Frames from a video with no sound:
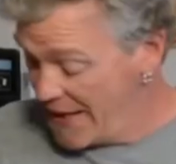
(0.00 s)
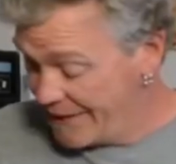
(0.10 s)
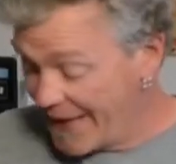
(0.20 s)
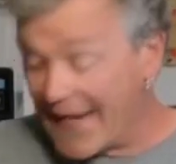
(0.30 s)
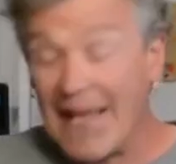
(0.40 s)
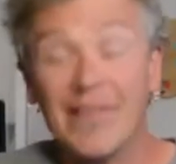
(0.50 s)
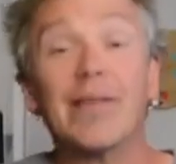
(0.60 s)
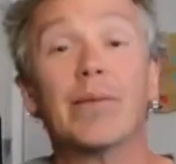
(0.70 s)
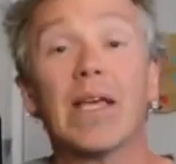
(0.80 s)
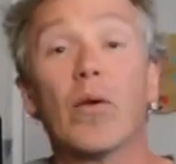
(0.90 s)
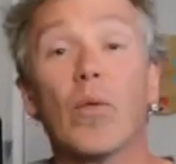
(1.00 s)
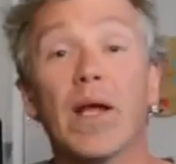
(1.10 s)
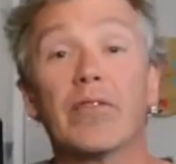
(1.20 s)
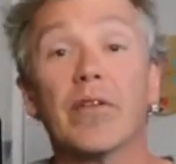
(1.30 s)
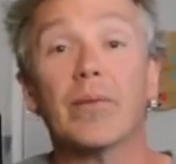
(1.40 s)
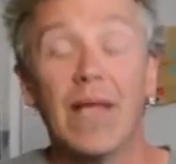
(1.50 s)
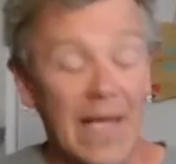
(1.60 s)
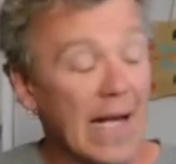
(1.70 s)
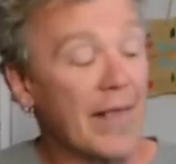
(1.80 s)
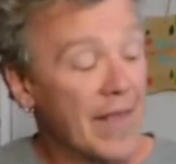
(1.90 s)
They can't seem to get rid of them.
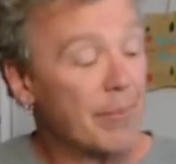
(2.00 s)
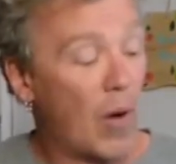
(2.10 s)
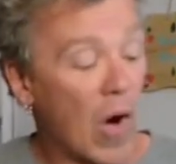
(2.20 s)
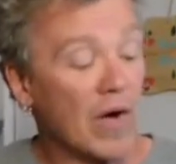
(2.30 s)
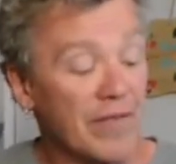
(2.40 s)
And I think part